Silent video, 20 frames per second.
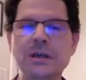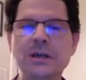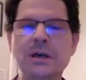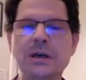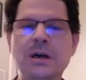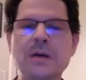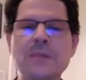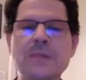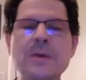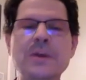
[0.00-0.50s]

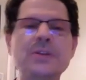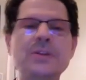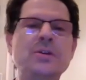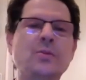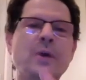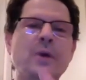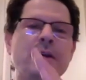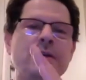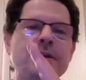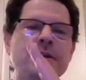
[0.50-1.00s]
um, and the
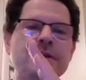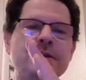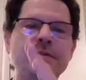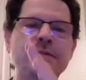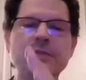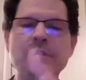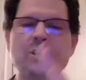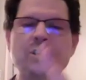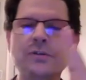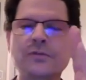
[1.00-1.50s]
awareness
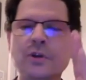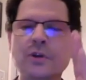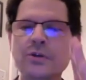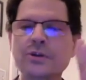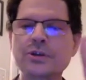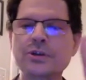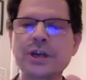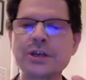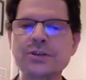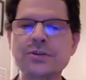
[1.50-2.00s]
of each of
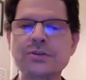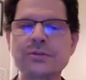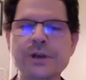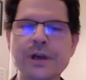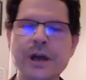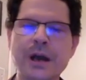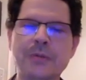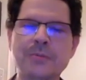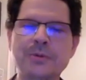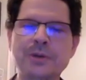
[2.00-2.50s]
those
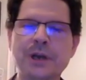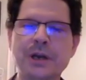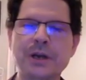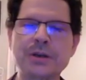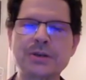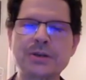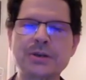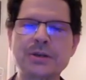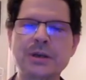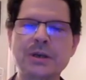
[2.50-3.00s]
sensory
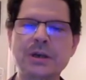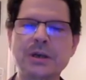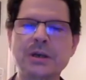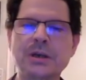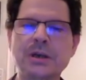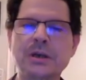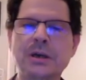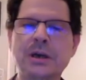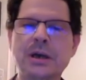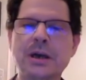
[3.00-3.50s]
objects.
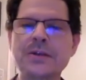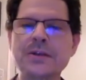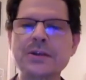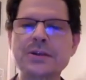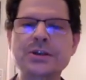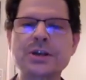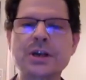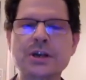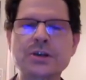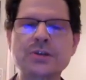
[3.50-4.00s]
And the
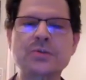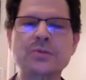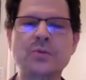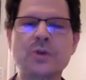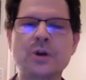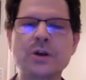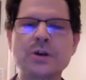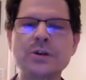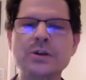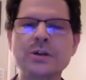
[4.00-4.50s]
sixth
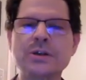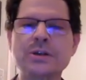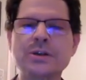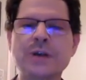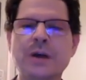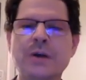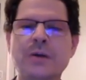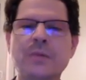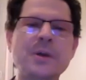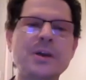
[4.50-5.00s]
one is
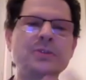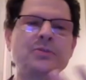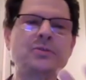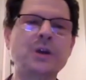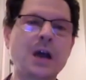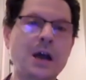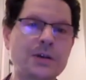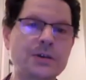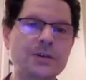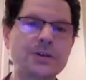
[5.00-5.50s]
our mental
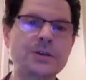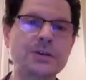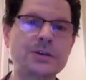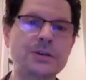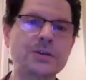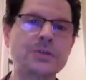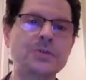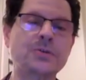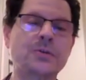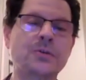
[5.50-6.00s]

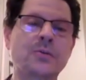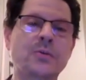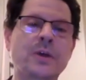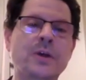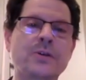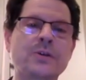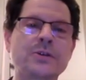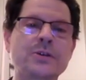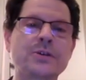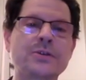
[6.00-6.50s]
consciousness or
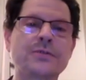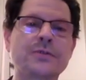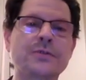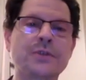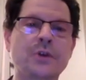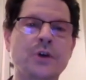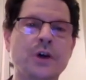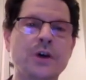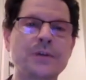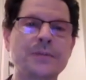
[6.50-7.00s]
awareness of
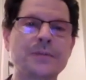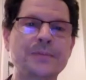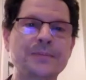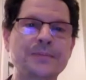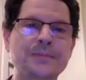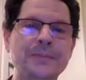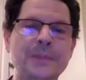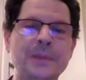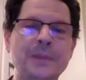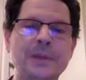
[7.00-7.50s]
thought
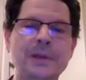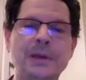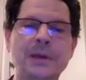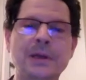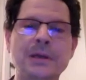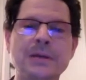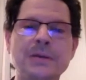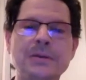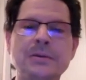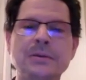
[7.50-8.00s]

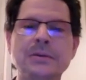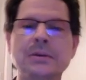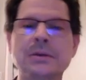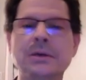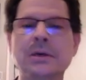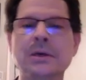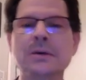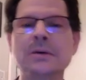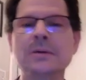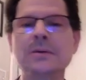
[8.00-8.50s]
and,
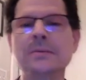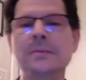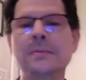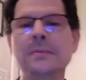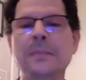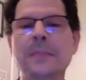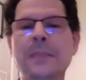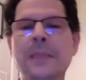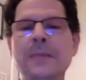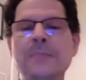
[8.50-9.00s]
uh,
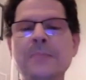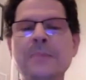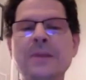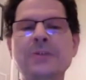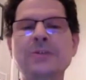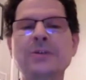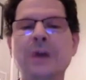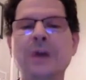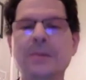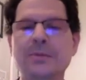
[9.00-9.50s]
and
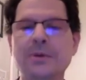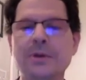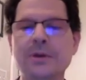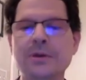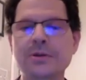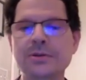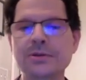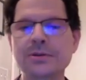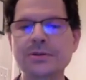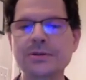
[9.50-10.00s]
mental
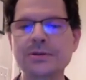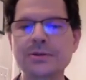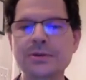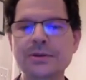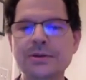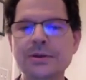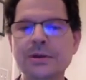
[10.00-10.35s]
operations.